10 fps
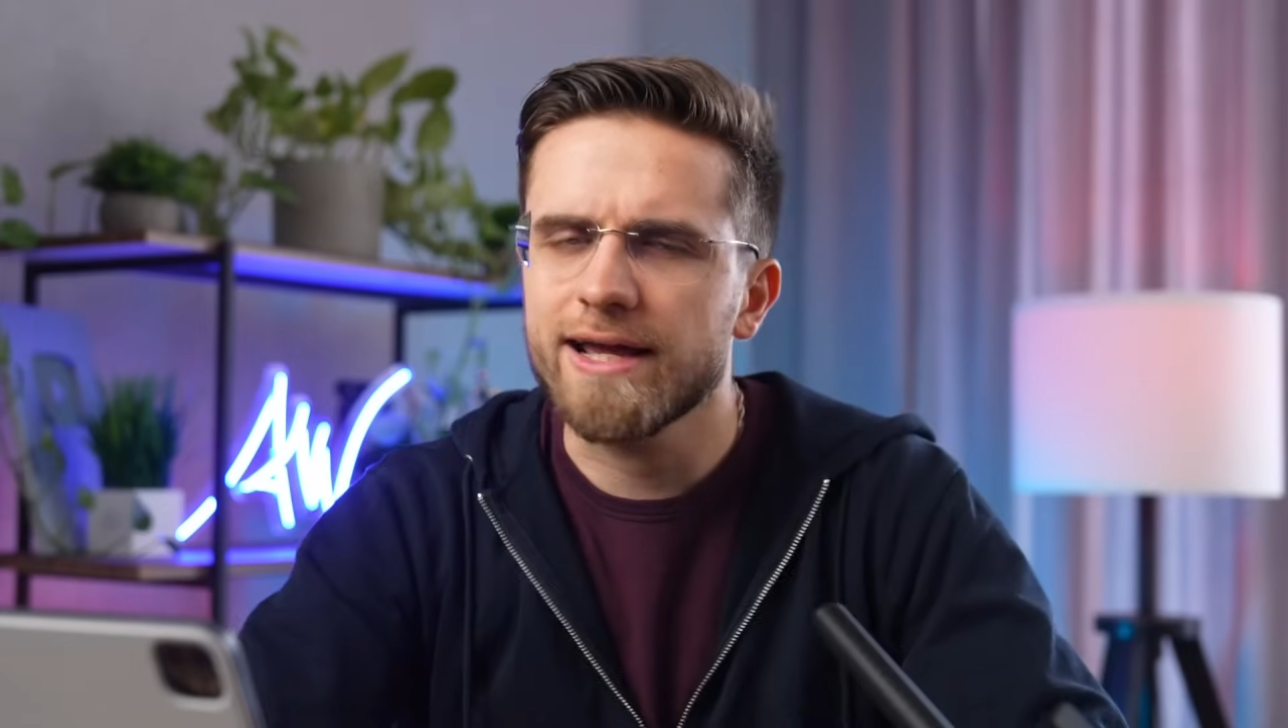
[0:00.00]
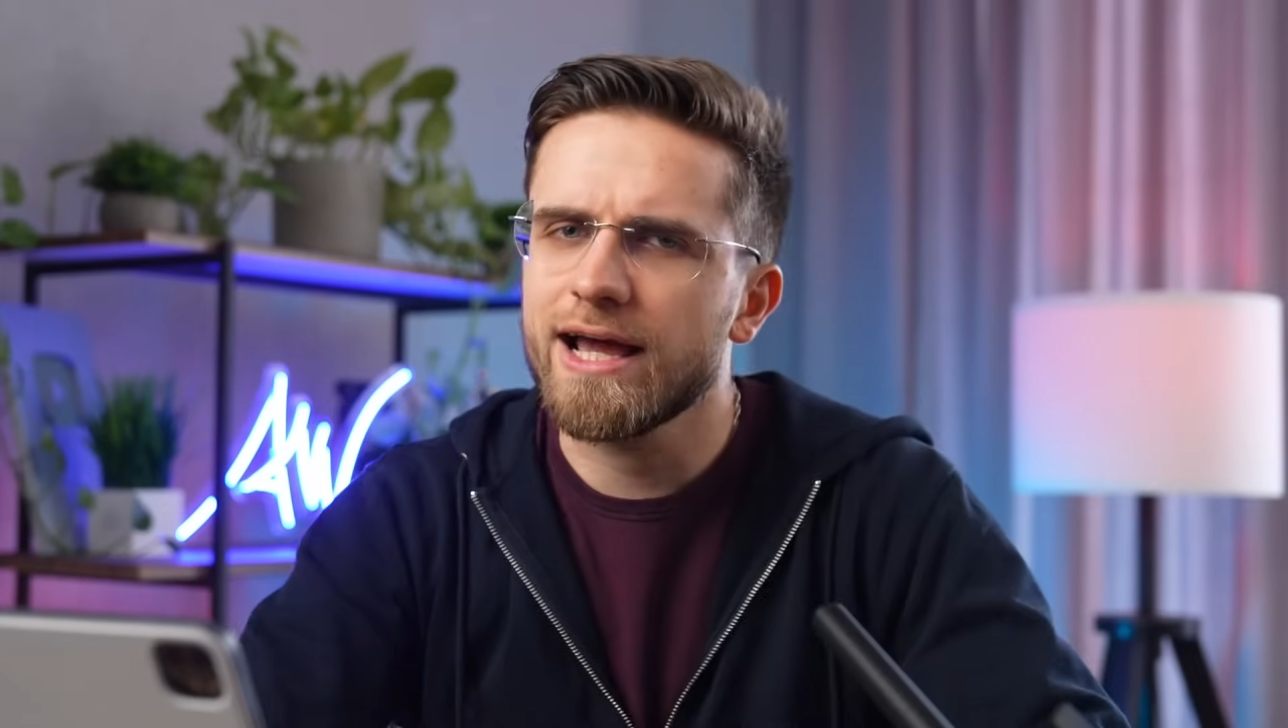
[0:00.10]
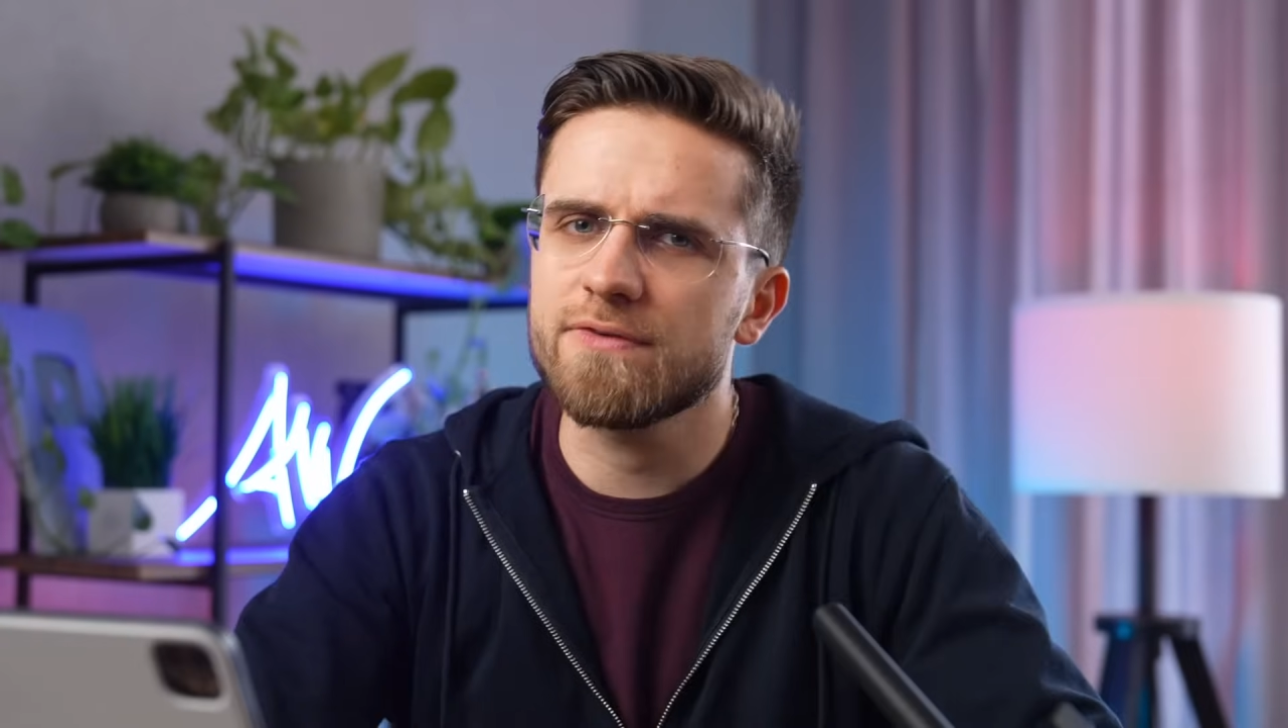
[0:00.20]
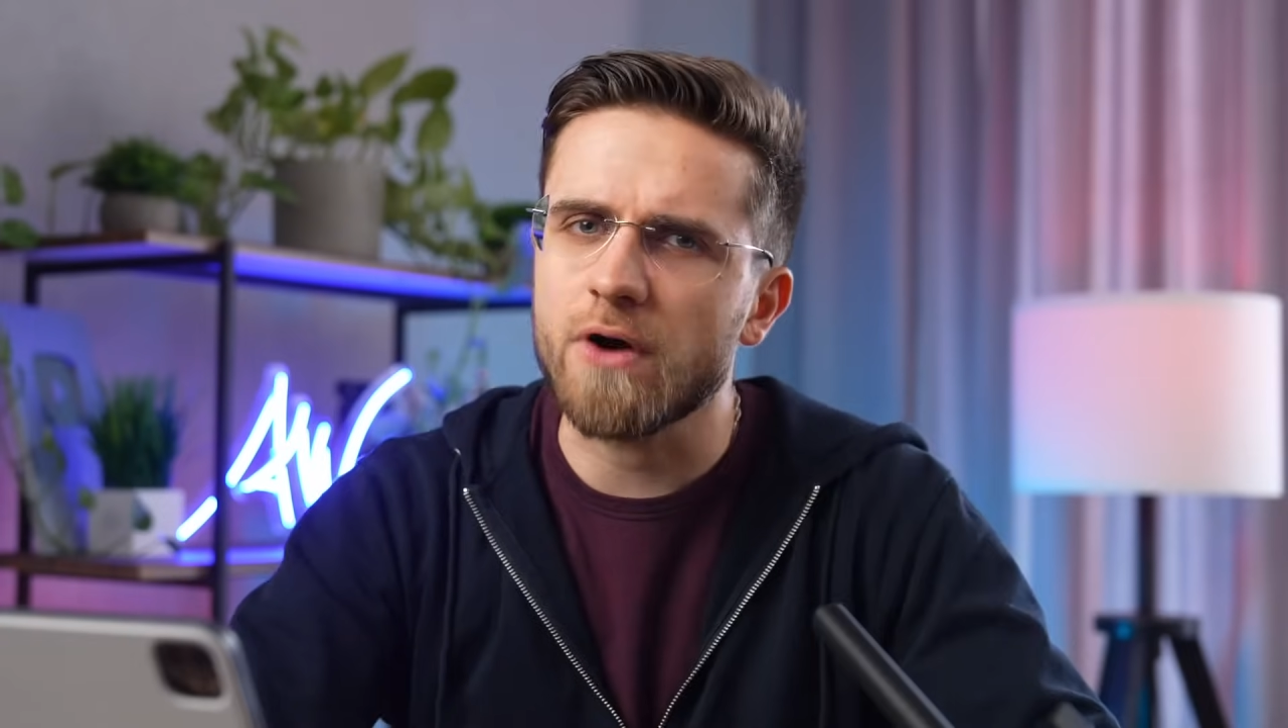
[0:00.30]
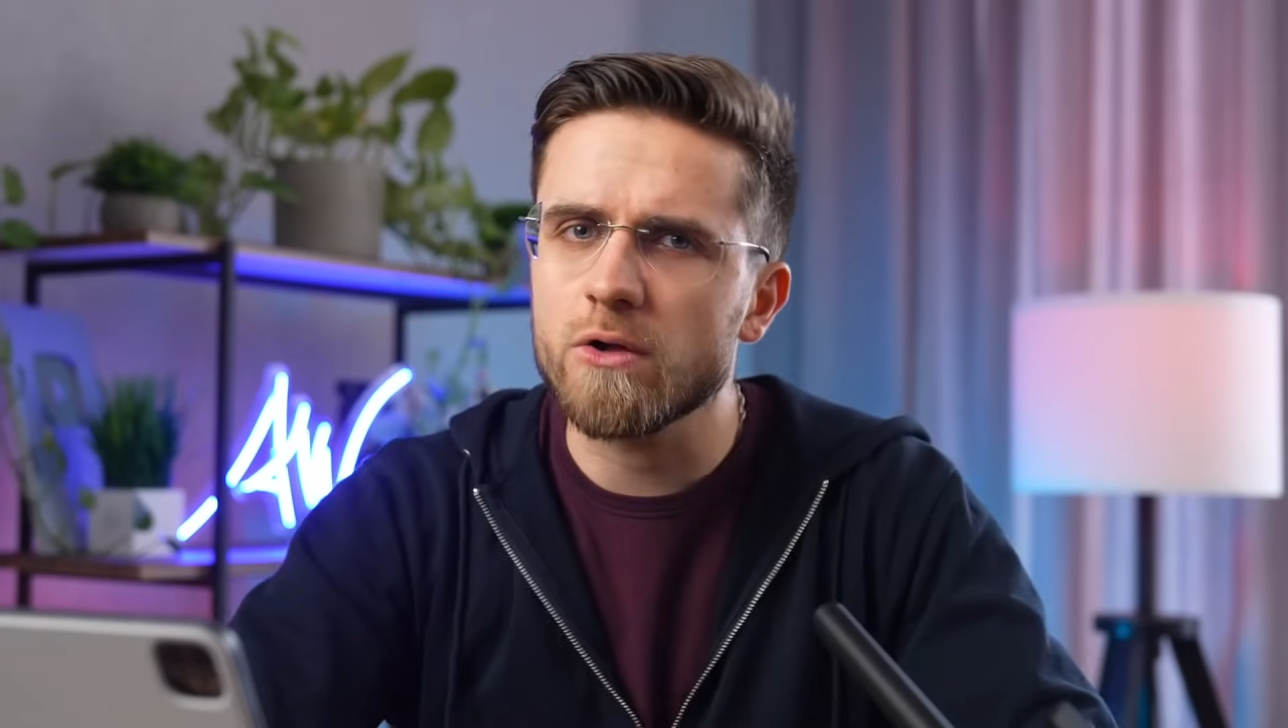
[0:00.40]

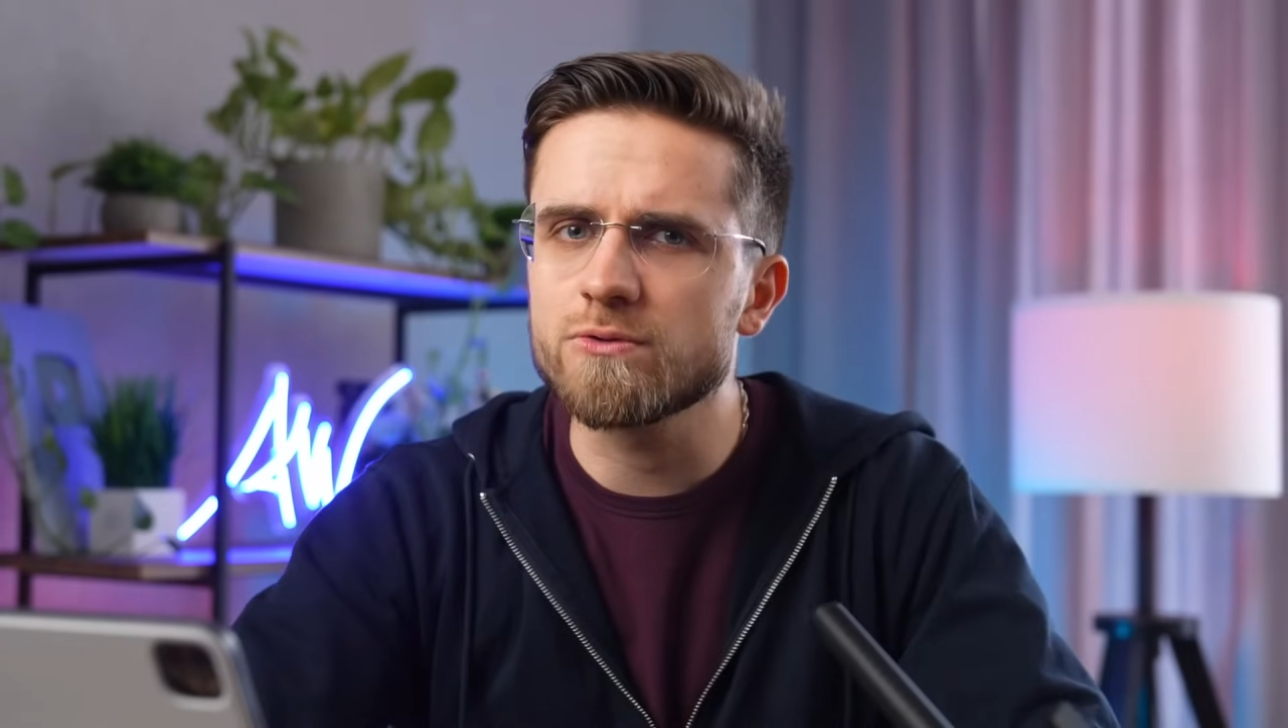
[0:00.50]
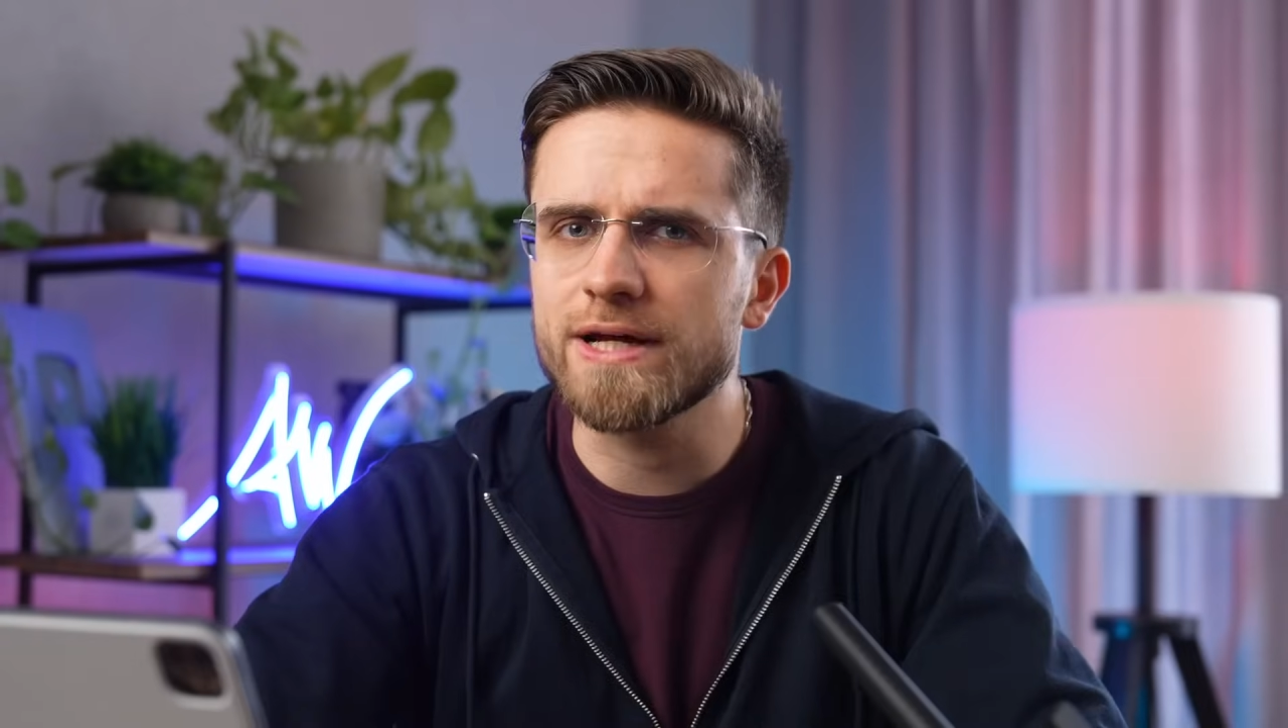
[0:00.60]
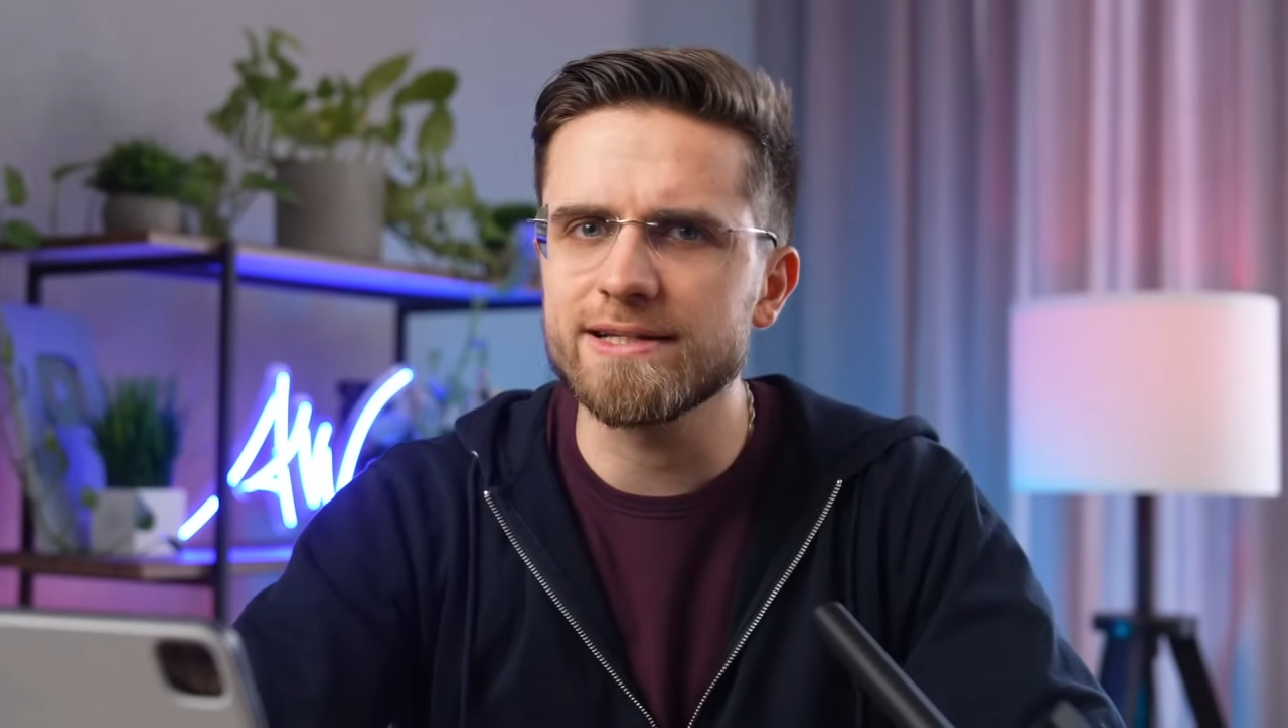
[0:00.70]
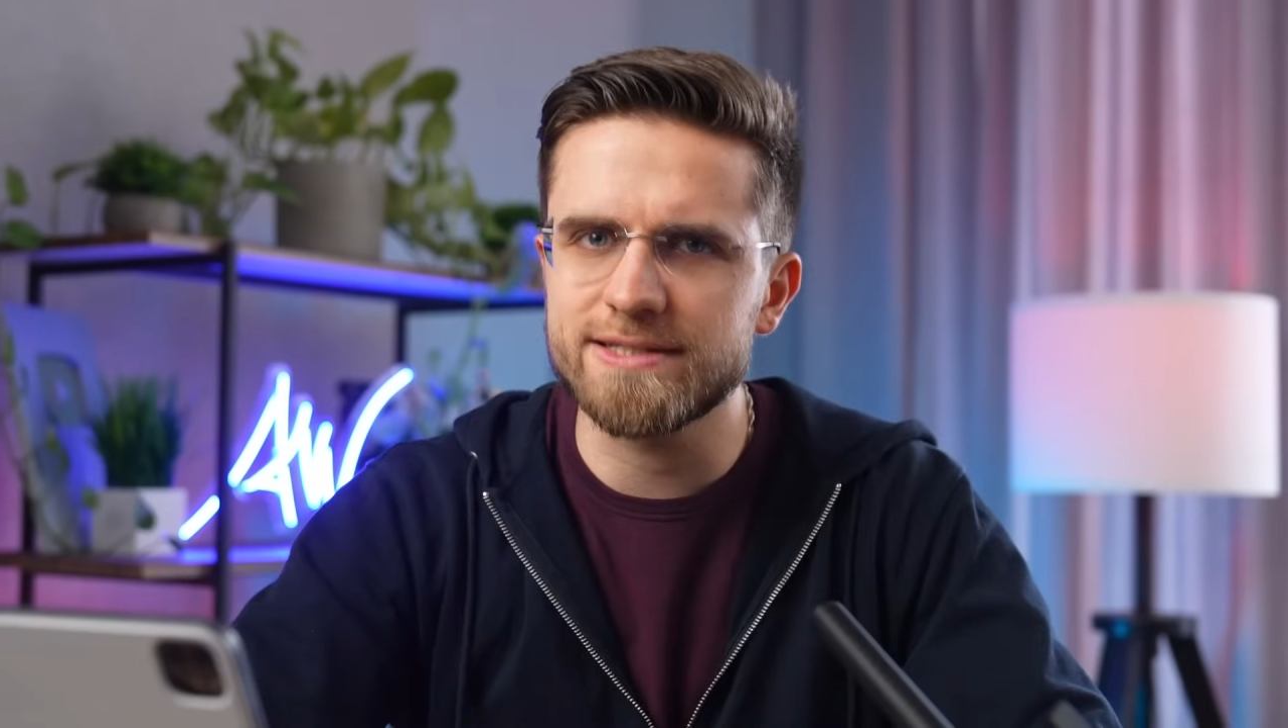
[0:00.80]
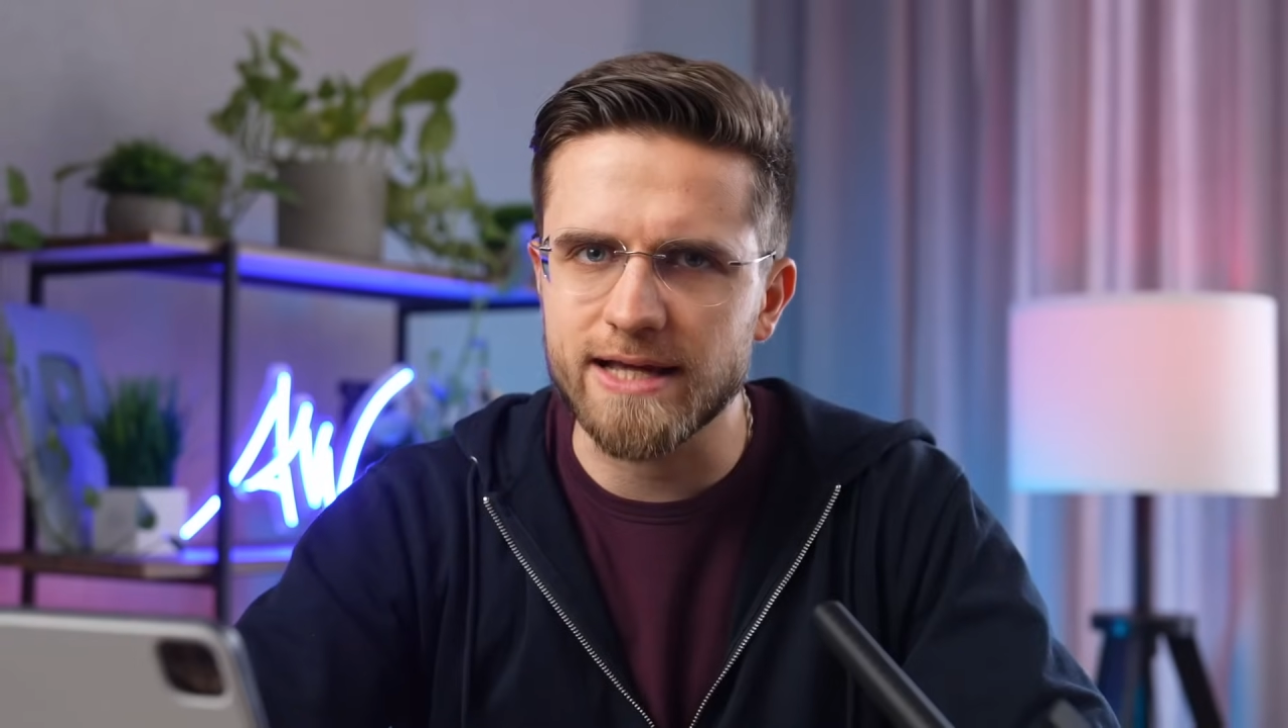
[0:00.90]
have
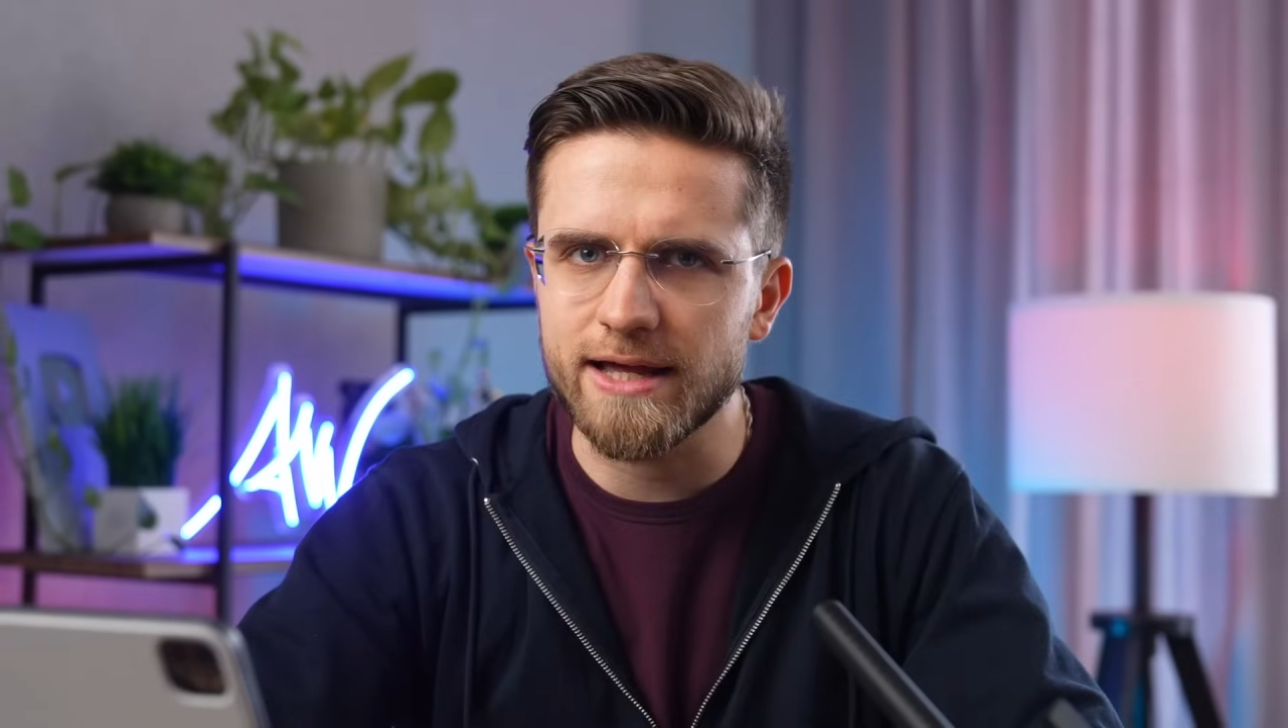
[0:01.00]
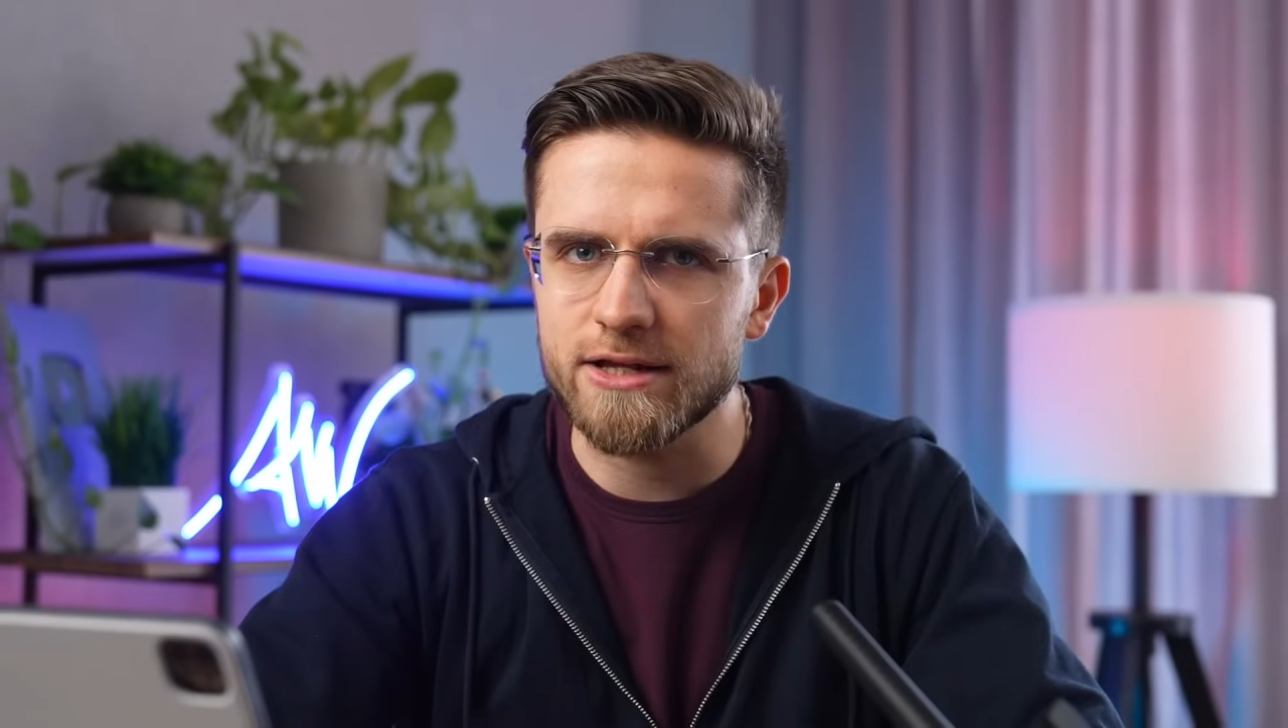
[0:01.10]
already said